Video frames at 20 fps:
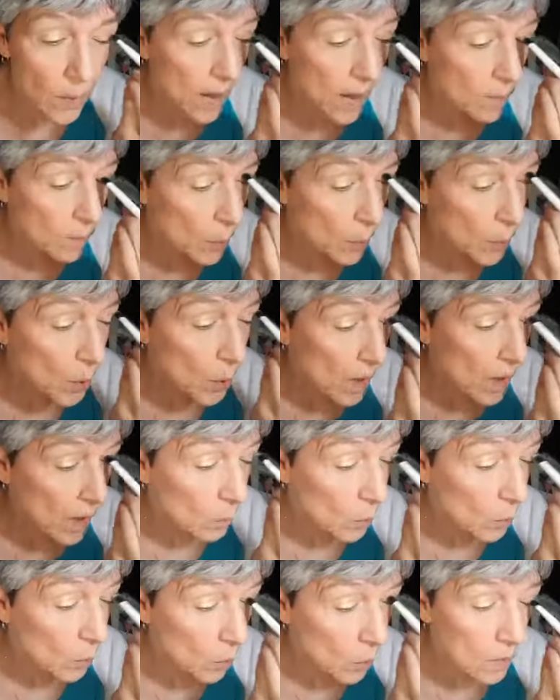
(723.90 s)
And when you
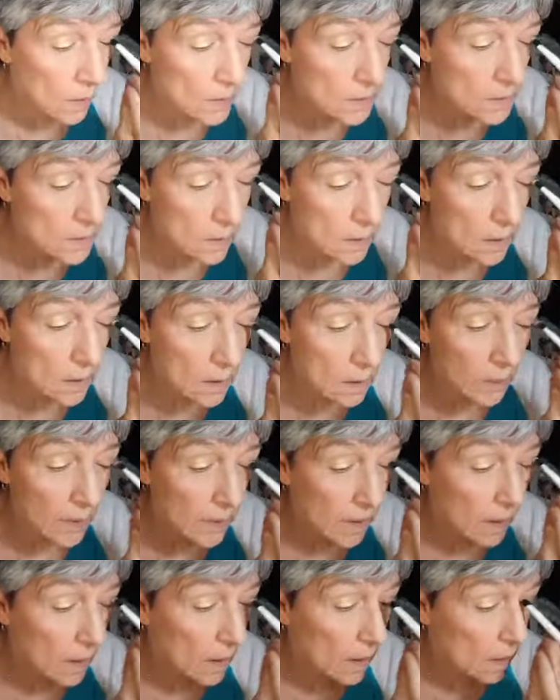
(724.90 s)
add primer, it's going to
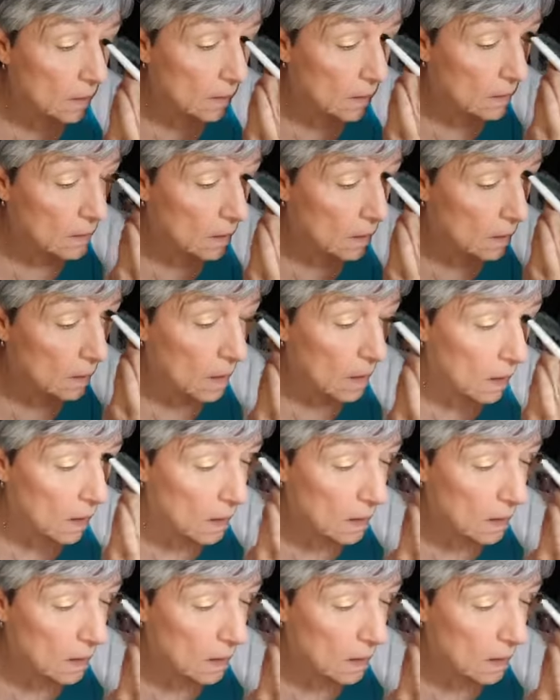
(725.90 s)
be a little,